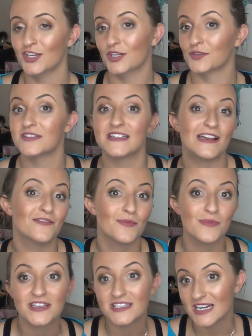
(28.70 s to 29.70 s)
you know, seeing
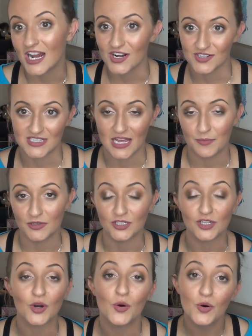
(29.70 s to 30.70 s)
from the stars type of
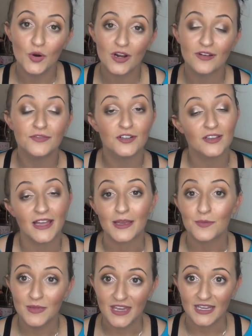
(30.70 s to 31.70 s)
look, or if you're
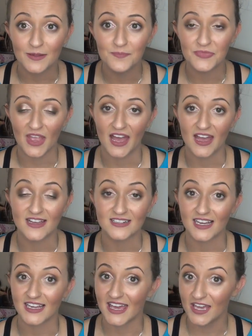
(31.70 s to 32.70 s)
like me
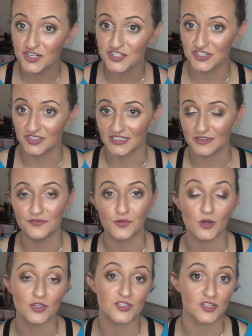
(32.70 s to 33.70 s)
and occasionally
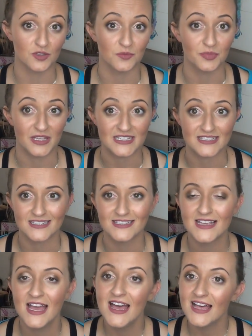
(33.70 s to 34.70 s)
for certain
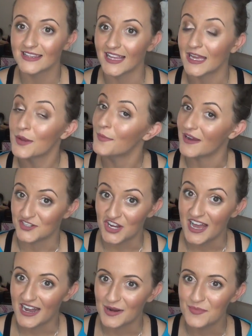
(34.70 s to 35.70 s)
places like my
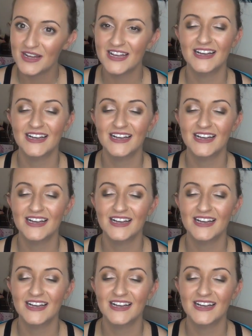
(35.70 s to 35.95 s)
job,